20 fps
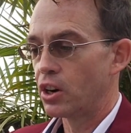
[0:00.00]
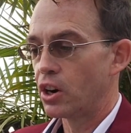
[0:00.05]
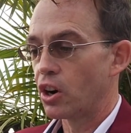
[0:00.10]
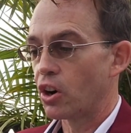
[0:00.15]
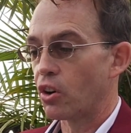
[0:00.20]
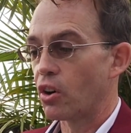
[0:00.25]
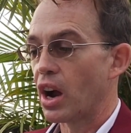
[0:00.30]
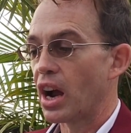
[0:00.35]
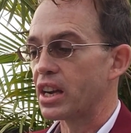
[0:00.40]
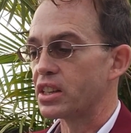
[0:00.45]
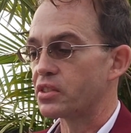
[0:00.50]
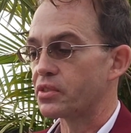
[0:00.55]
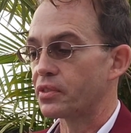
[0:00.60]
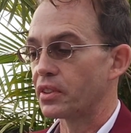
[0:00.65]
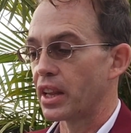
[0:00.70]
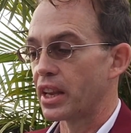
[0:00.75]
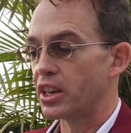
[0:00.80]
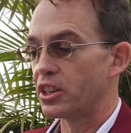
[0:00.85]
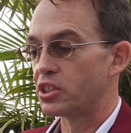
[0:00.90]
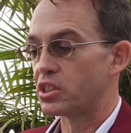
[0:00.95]
Her eyes
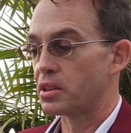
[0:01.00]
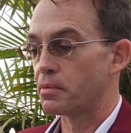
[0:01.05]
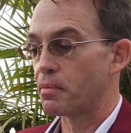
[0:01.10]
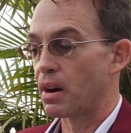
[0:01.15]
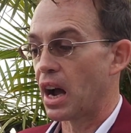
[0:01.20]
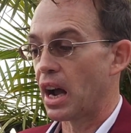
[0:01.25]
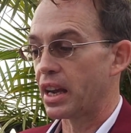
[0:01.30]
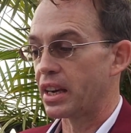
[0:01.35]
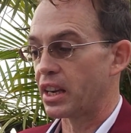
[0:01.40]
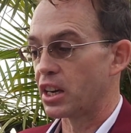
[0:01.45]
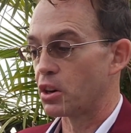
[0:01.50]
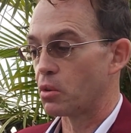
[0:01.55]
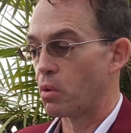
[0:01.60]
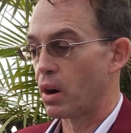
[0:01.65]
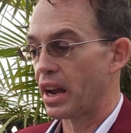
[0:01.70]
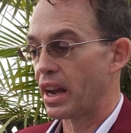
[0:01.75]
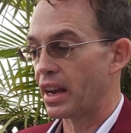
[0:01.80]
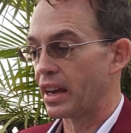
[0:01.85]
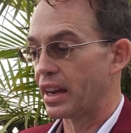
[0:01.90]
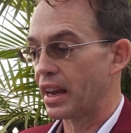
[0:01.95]
flitted to mine and
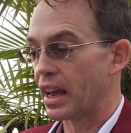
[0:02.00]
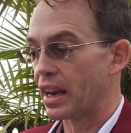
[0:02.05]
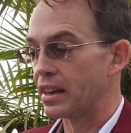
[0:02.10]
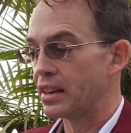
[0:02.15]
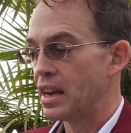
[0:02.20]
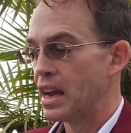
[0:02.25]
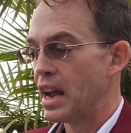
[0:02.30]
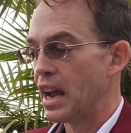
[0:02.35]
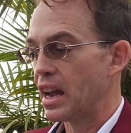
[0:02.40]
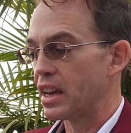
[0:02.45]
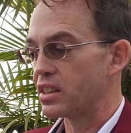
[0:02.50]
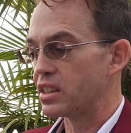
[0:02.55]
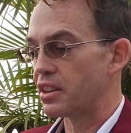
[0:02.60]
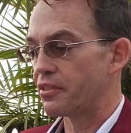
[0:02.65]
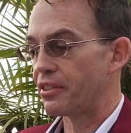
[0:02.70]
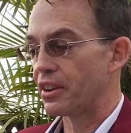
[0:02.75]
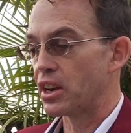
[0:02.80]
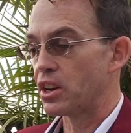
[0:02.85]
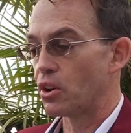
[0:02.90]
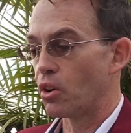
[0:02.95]
away again, as
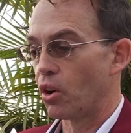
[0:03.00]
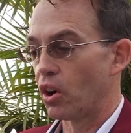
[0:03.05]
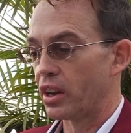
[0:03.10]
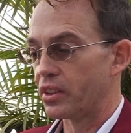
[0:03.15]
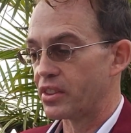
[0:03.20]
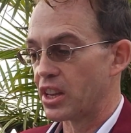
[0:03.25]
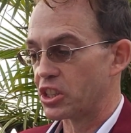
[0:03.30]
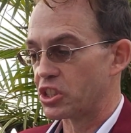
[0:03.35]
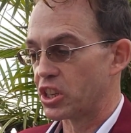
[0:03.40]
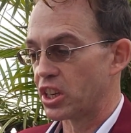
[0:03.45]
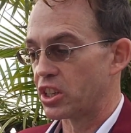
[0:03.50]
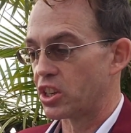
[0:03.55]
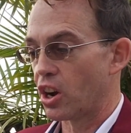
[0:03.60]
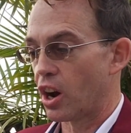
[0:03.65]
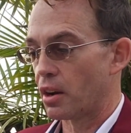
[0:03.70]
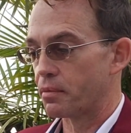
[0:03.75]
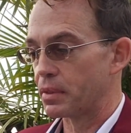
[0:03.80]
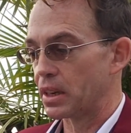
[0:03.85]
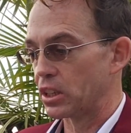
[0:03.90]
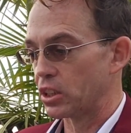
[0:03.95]
if annoyed that she'd
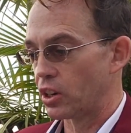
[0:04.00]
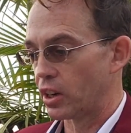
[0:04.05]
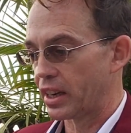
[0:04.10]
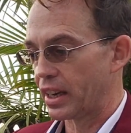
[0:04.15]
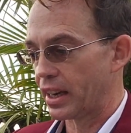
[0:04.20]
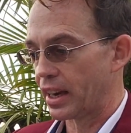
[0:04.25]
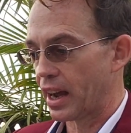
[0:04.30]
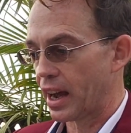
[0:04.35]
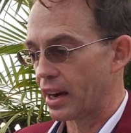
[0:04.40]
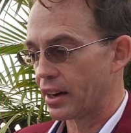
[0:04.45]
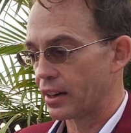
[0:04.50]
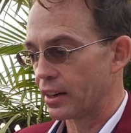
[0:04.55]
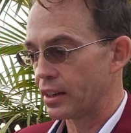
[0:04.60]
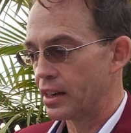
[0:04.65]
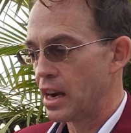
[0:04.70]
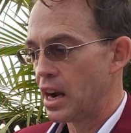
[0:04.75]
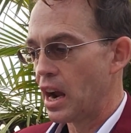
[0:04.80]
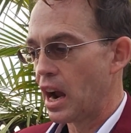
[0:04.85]
caught me looking at her.